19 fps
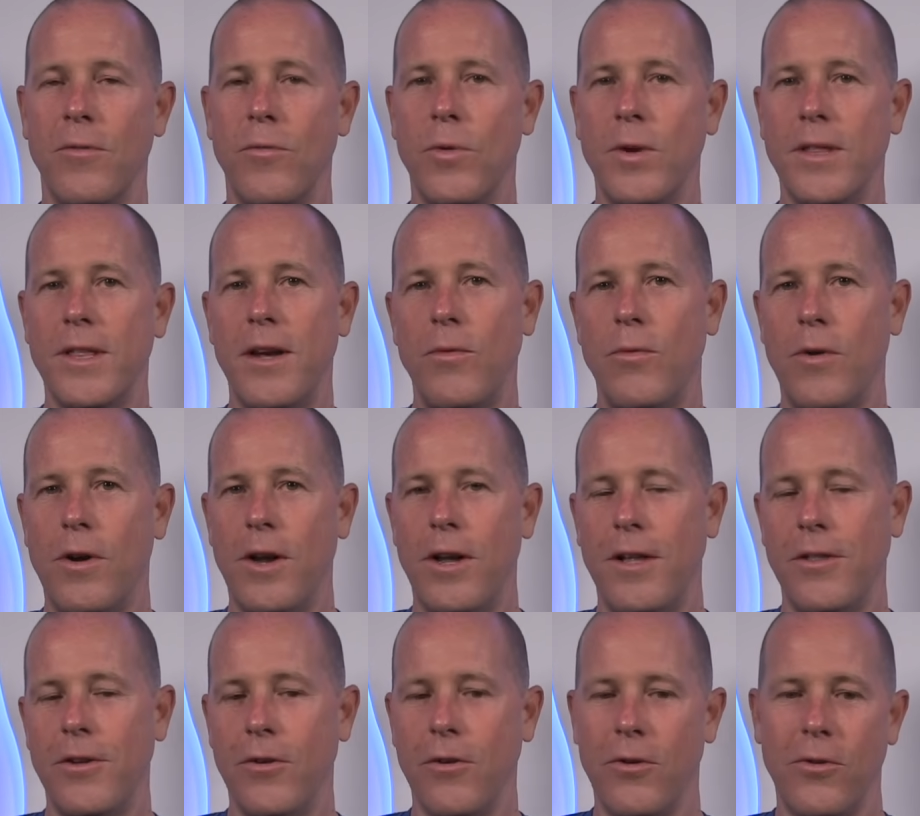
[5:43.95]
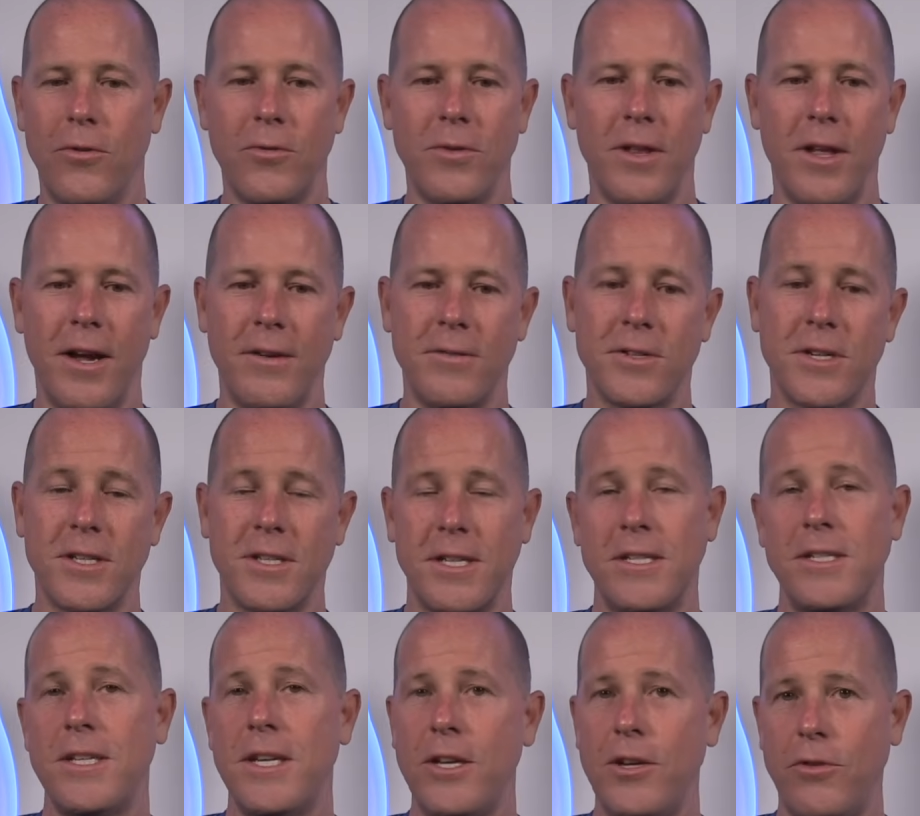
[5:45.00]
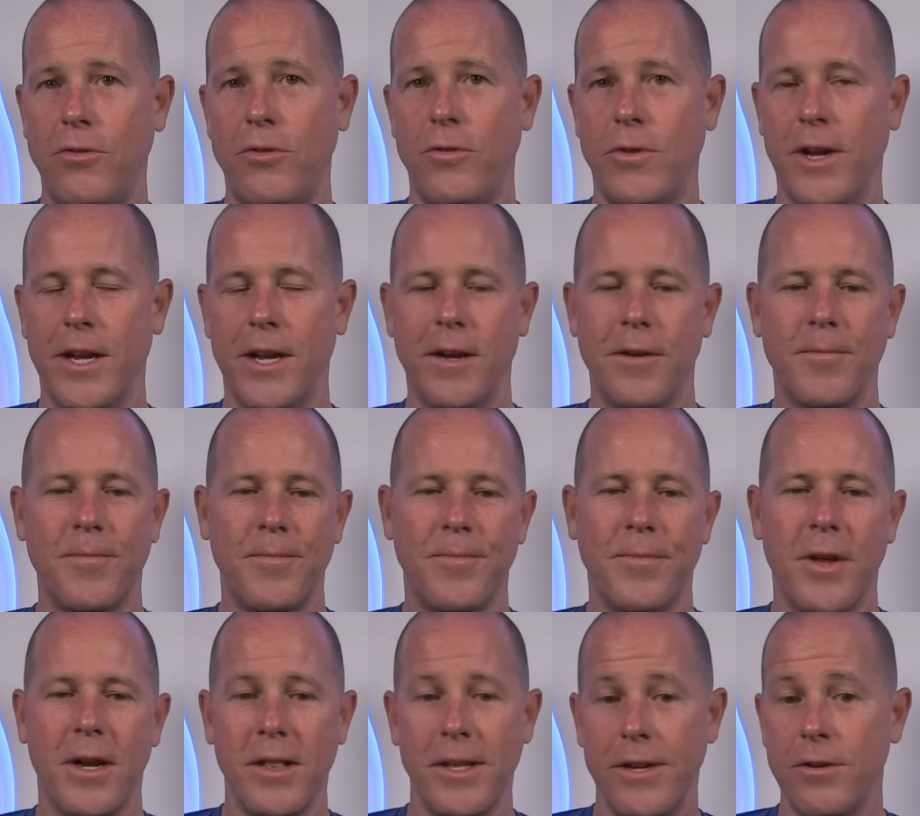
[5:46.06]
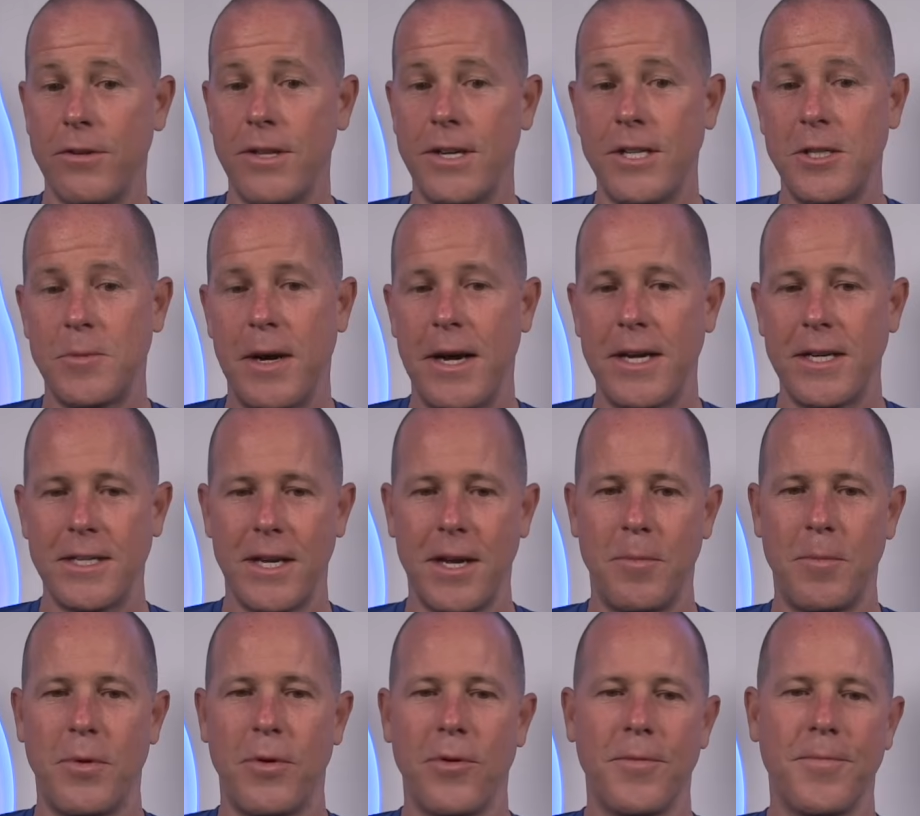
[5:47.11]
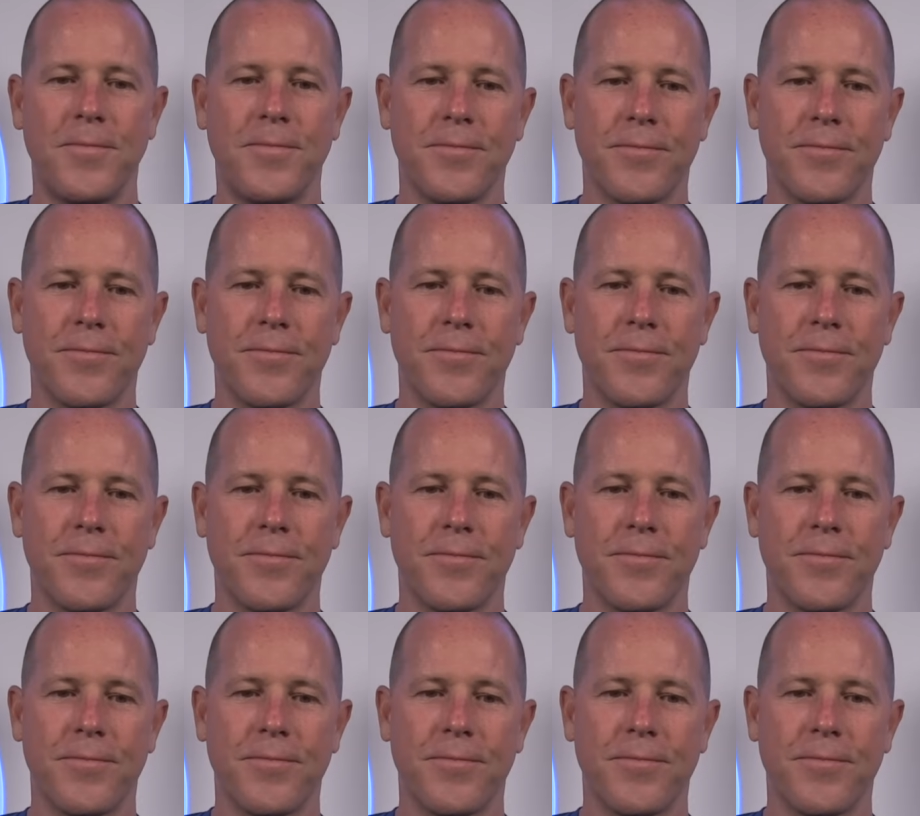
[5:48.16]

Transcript: what they want in their own lives because they see you doing it. A leader leads by example.